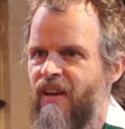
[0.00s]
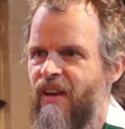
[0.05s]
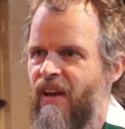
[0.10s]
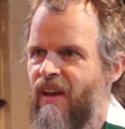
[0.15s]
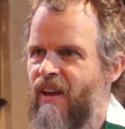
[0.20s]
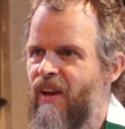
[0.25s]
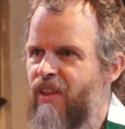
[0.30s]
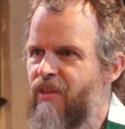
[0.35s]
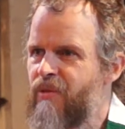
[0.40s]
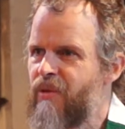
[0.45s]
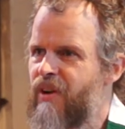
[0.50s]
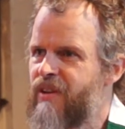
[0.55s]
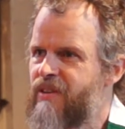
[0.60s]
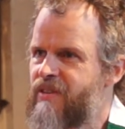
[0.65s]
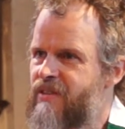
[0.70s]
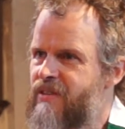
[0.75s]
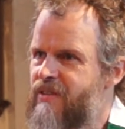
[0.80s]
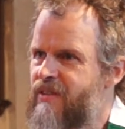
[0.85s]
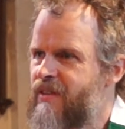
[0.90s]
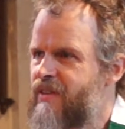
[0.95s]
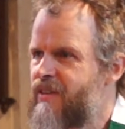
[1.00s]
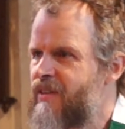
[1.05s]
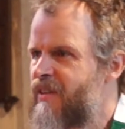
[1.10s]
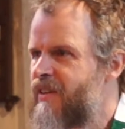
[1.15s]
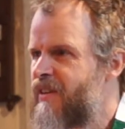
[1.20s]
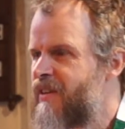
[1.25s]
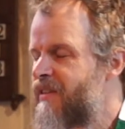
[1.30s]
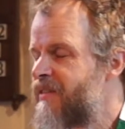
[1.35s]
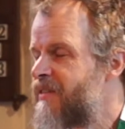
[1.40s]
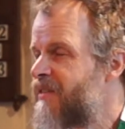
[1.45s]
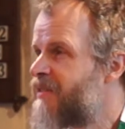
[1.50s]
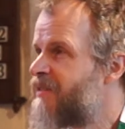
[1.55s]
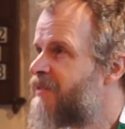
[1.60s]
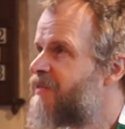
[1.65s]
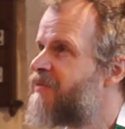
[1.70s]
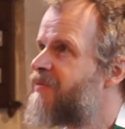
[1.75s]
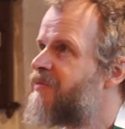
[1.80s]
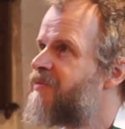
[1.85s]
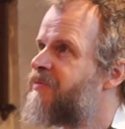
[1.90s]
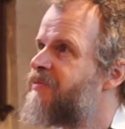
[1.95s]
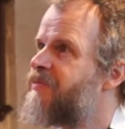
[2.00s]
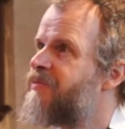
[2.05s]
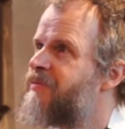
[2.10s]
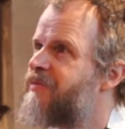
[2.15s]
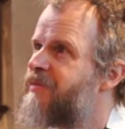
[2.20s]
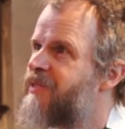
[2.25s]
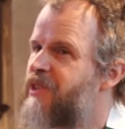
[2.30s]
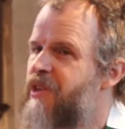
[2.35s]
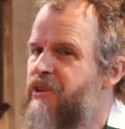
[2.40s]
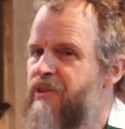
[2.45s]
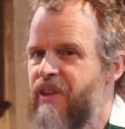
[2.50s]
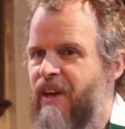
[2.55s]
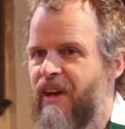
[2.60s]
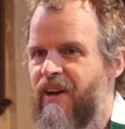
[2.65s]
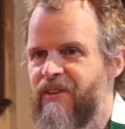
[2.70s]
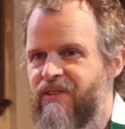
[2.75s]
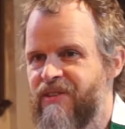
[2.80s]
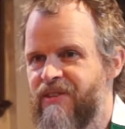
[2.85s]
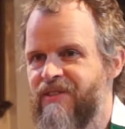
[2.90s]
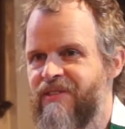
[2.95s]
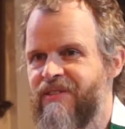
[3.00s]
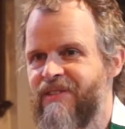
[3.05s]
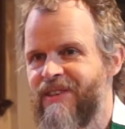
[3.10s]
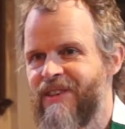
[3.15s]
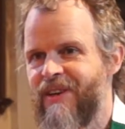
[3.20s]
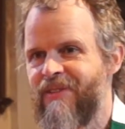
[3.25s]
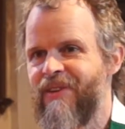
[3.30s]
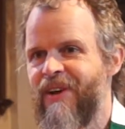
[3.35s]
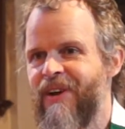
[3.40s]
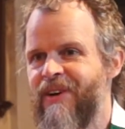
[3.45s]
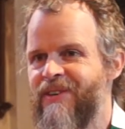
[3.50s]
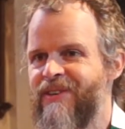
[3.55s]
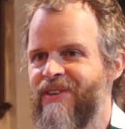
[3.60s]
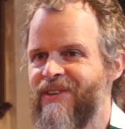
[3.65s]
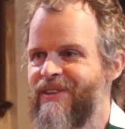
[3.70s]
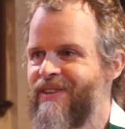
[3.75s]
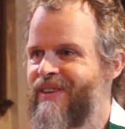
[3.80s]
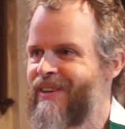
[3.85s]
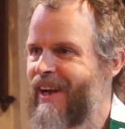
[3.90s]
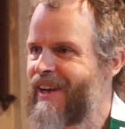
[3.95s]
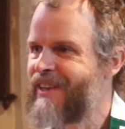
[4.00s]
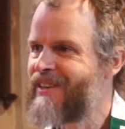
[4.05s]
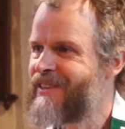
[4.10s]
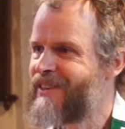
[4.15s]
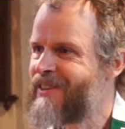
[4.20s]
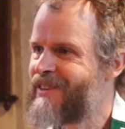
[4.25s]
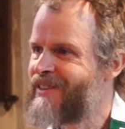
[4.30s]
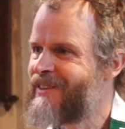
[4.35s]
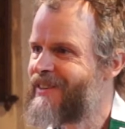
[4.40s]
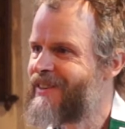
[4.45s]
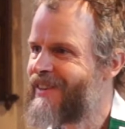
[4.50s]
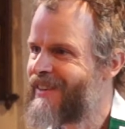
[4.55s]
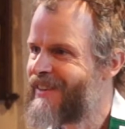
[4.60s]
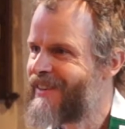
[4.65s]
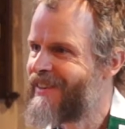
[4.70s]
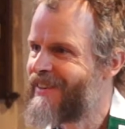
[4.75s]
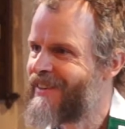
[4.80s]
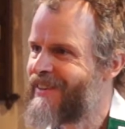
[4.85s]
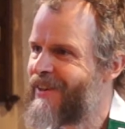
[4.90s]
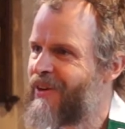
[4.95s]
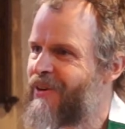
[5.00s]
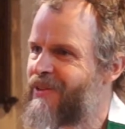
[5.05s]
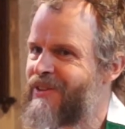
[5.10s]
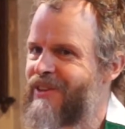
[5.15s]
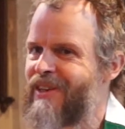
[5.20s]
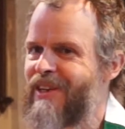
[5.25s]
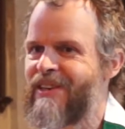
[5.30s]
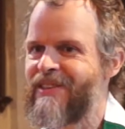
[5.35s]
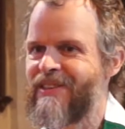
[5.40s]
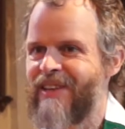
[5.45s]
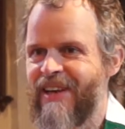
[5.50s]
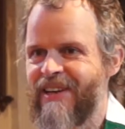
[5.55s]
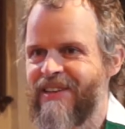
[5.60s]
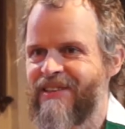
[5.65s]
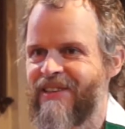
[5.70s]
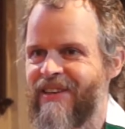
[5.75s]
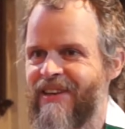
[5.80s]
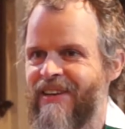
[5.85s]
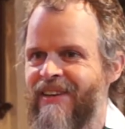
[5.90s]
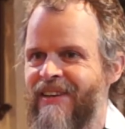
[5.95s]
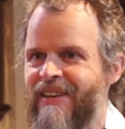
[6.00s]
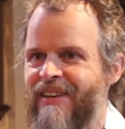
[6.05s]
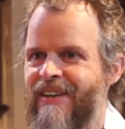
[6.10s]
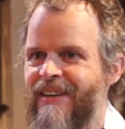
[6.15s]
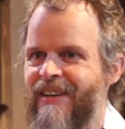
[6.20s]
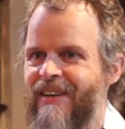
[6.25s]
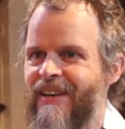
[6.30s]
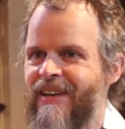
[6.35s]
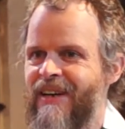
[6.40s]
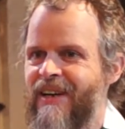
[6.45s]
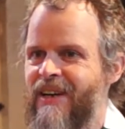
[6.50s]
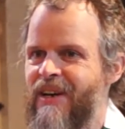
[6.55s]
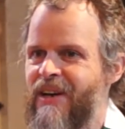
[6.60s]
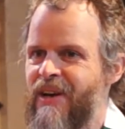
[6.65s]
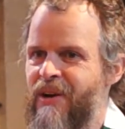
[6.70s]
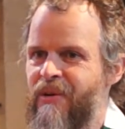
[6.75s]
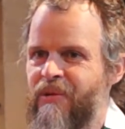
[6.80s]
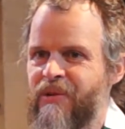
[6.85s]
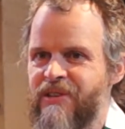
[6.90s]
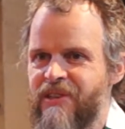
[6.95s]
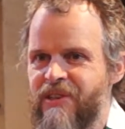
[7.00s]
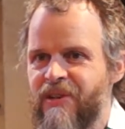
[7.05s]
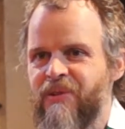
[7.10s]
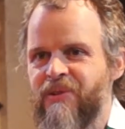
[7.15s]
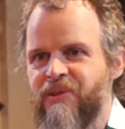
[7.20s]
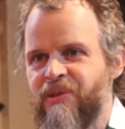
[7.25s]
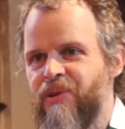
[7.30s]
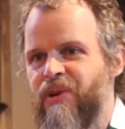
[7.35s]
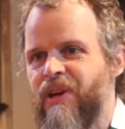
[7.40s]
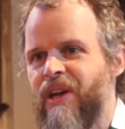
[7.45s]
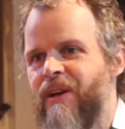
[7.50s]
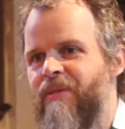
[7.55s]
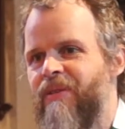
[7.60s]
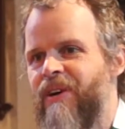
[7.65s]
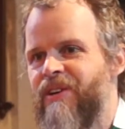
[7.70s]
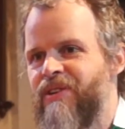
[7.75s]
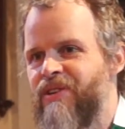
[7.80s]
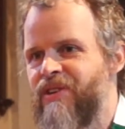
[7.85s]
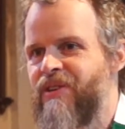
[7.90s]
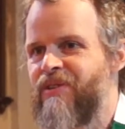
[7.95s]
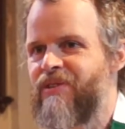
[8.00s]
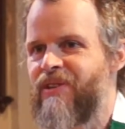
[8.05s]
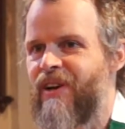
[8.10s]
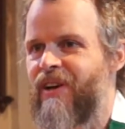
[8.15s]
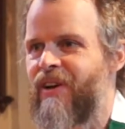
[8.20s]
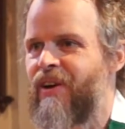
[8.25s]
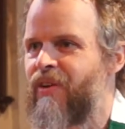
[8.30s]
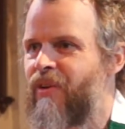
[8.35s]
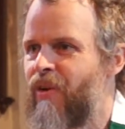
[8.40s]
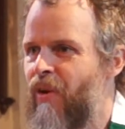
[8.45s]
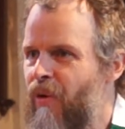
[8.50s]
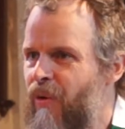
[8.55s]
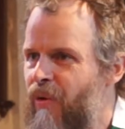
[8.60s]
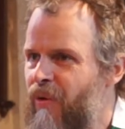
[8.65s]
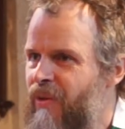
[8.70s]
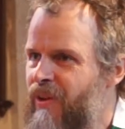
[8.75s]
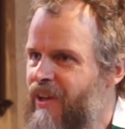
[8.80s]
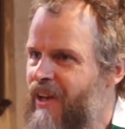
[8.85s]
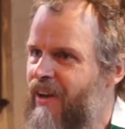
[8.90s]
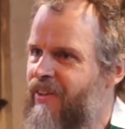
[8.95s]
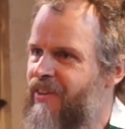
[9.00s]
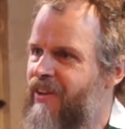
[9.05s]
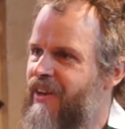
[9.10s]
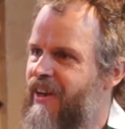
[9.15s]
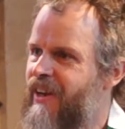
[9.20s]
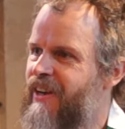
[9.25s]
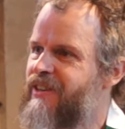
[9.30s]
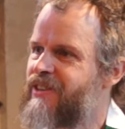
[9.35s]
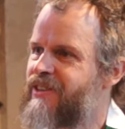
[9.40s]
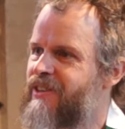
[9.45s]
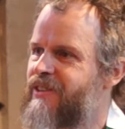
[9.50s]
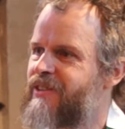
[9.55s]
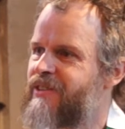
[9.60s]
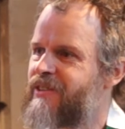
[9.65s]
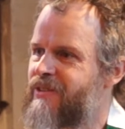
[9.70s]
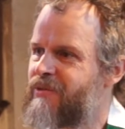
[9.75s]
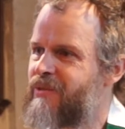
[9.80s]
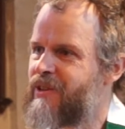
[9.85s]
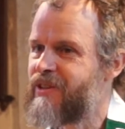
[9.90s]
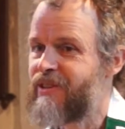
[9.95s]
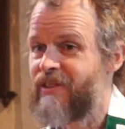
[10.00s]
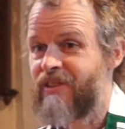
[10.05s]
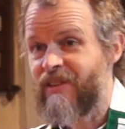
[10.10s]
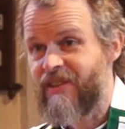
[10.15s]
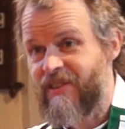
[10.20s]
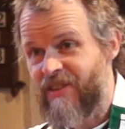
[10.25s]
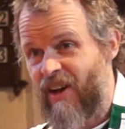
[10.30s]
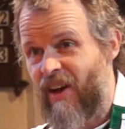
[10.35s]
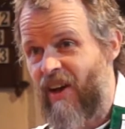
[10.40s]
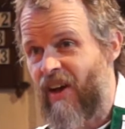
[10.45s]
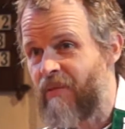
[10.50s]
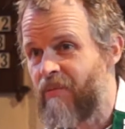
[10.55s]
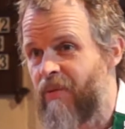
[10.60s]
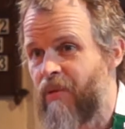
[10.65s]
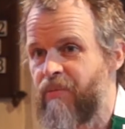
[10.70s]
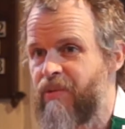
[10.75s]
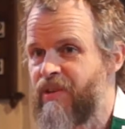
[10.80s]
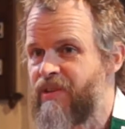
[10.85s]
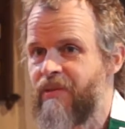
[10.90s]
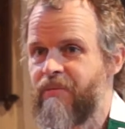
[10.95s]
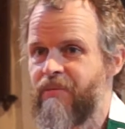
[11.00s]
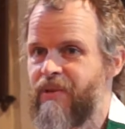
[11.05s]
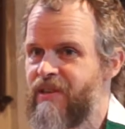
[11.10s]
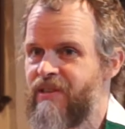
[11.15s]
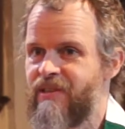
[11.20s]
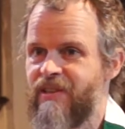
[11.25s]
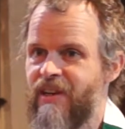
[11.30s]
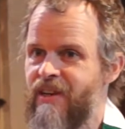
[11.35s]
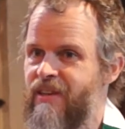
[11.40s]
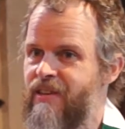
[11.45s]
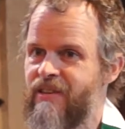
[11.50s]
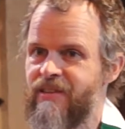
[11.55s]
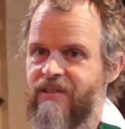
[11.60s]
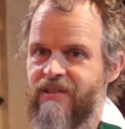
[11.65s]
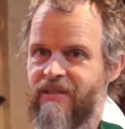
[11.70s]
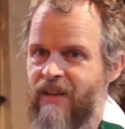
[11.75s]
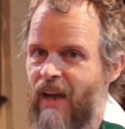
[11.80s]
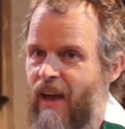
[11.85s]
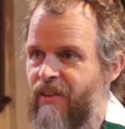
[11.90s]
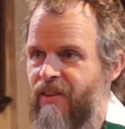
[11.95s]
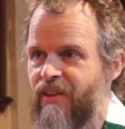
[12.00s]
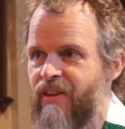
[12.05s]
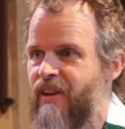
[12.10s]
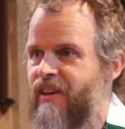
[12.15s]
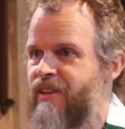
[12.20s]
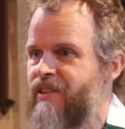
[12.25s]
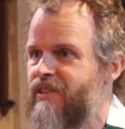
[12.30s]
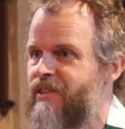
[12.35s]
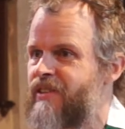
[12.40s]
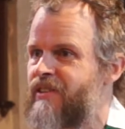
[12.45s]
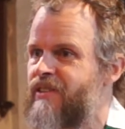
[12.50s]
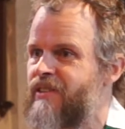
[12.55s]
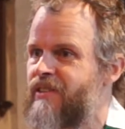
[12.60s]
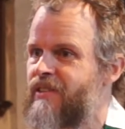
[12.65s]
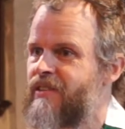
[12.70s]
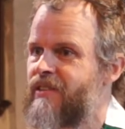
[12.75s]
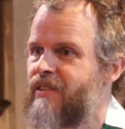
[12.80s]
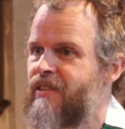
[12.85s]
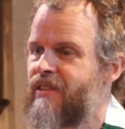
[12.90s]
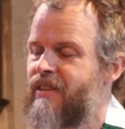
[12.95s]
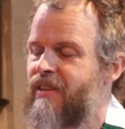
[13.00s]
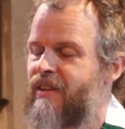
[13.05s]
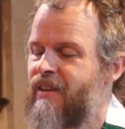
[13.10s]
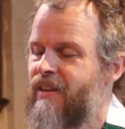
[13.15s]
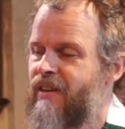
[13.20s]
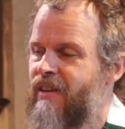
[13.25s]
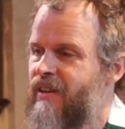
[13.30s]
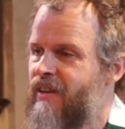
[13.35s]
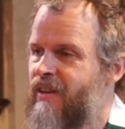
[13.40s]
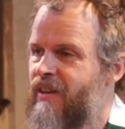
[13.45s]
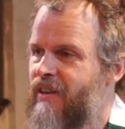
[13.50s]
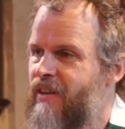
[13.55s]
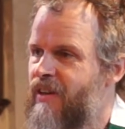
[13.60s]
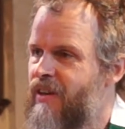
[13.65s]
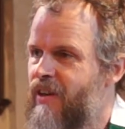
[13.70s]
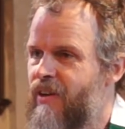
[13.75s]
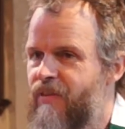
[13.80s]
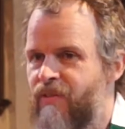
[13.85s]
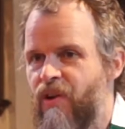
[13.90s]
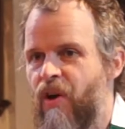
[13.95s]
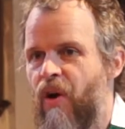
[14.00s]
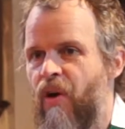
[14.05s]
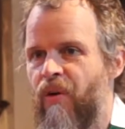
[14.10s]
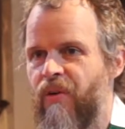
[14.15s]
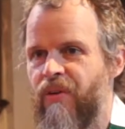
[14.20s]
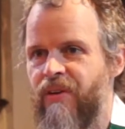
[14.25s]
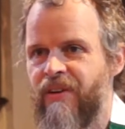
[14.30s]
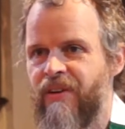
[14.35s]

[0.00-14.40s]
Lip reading: In other words, 2,780 odd years later, we're still talking about Judah, and all the other nations, which at the time would be simply seen as other nations, have gone